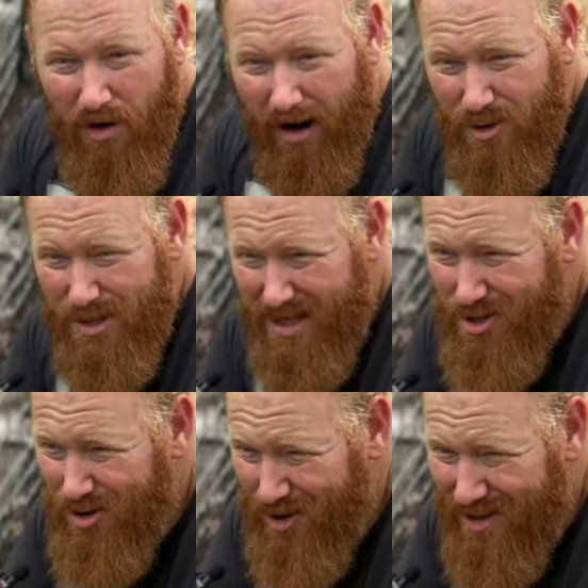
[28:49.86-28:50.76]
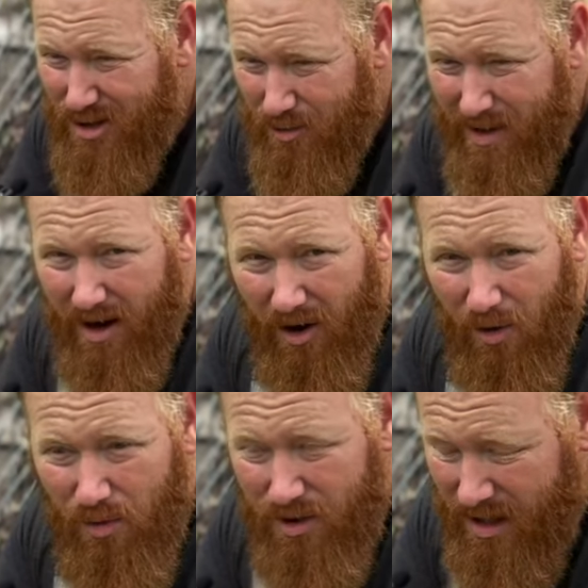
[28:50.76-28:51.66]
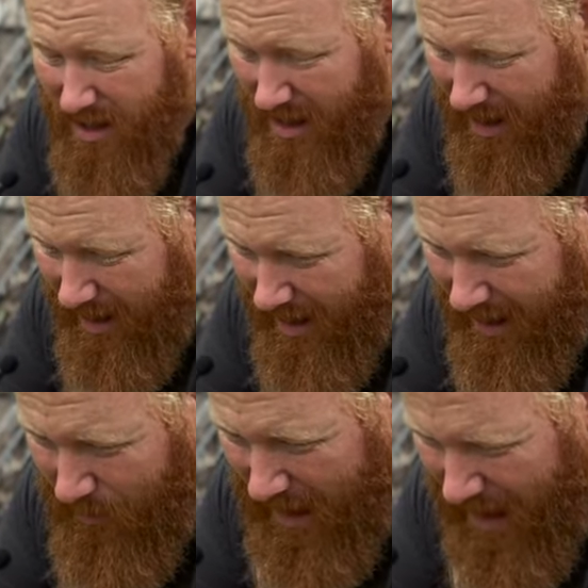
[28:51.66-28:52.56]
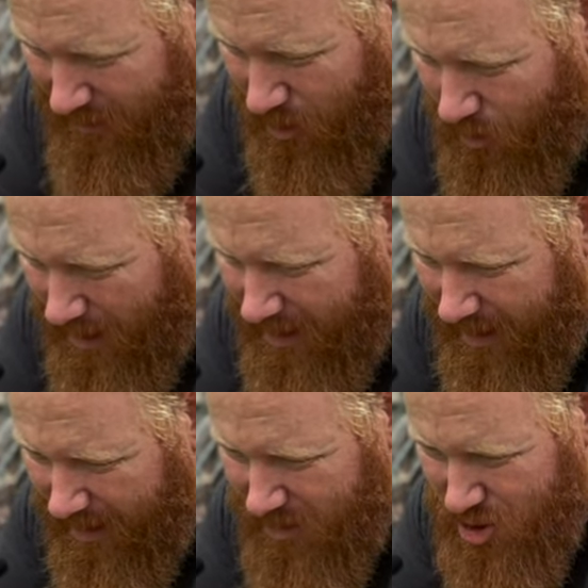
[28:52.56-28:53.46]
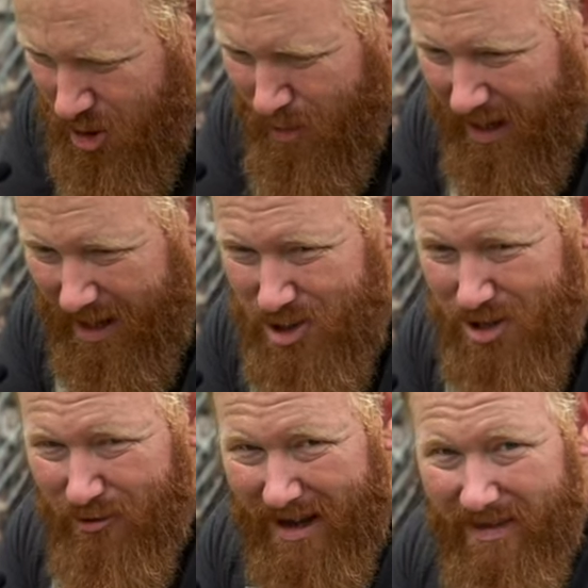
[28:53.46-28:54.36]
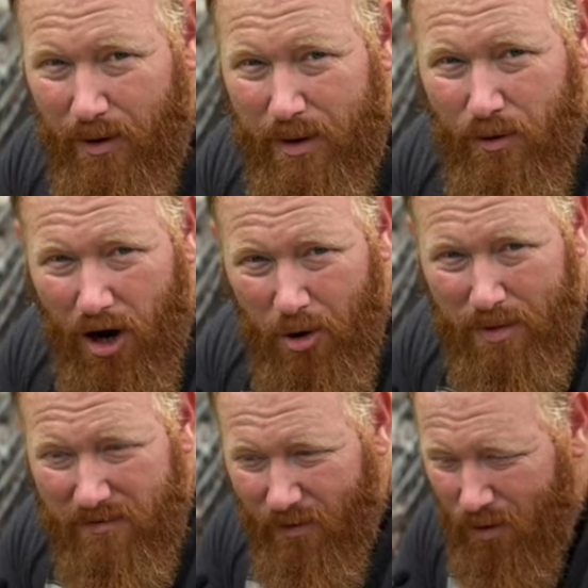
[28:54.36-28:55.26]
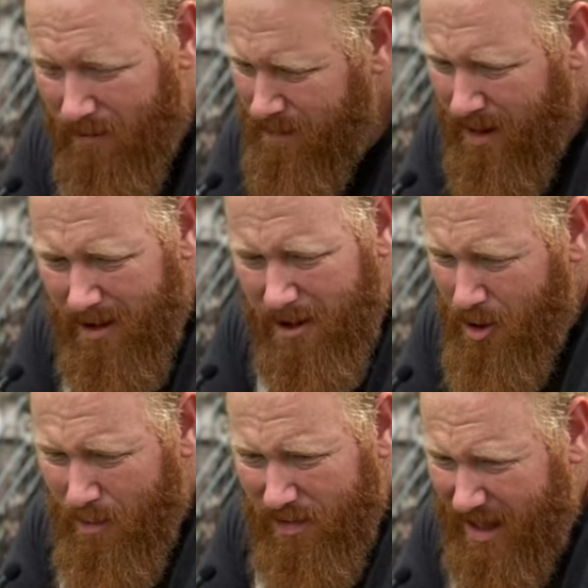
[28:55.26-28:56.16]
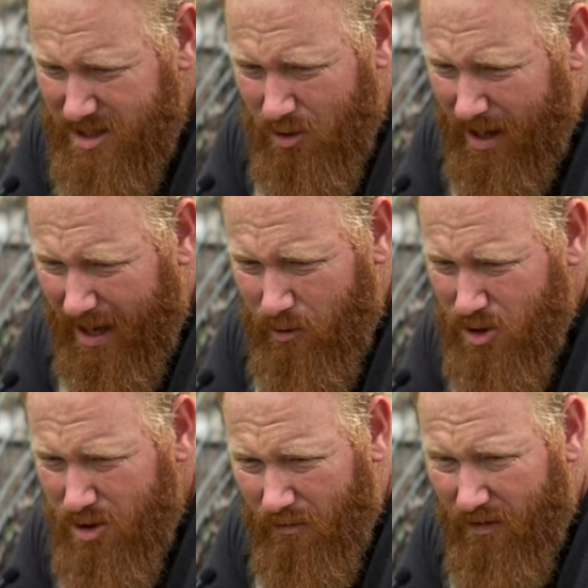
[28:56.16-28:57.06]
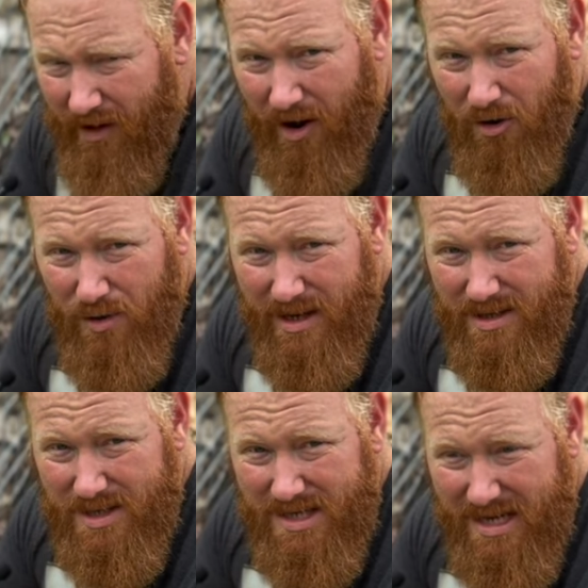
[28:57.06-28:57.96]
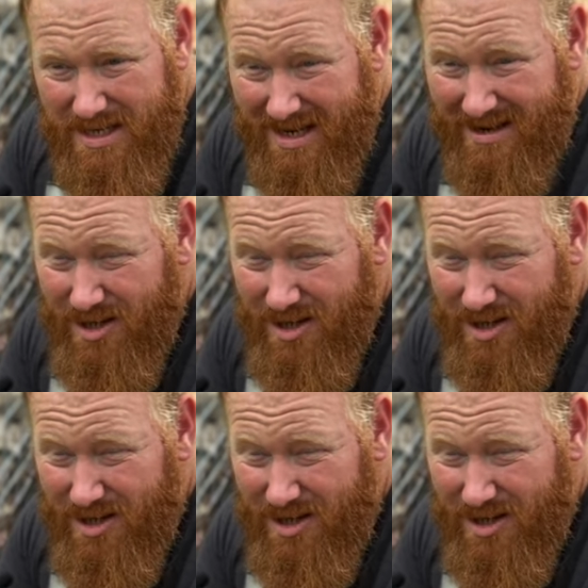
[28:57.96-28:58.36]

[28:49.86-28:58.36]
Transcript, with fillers: Our seeds are a little bit old, uh, and we haven't quite got the germination rate that we were hoping for. But that's okay. We're still very early in the season.